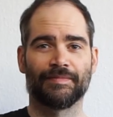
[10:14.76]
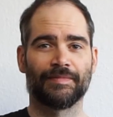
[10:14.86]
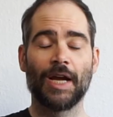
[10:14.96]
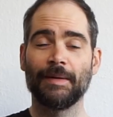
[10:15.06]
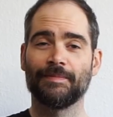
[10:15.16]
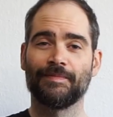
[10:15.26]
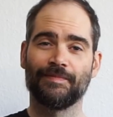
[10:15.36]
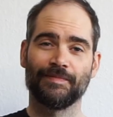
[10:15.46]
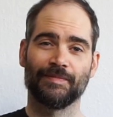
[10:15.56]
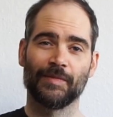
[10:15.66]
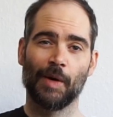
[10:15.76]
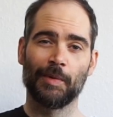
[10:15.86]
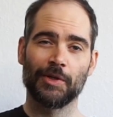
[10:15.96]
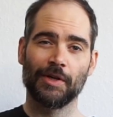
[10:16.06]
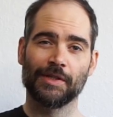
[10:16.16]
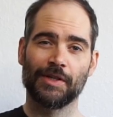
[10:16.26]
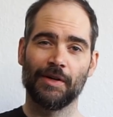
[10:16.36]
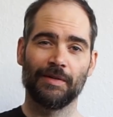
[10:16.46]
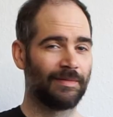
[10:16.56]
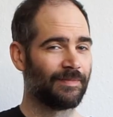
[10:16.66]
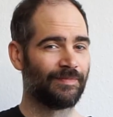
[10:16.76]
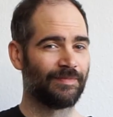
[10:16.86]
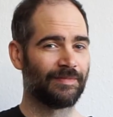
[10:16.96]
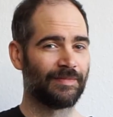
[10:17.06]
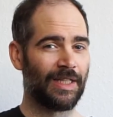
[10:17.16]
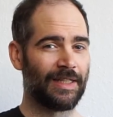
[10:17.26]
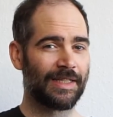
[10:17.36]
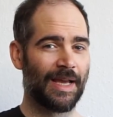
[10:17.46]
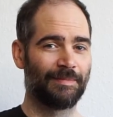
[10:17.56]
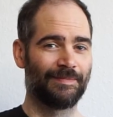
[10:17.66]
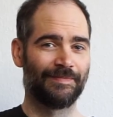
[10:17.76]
Alright, hope you enjoy this tune. Till next time.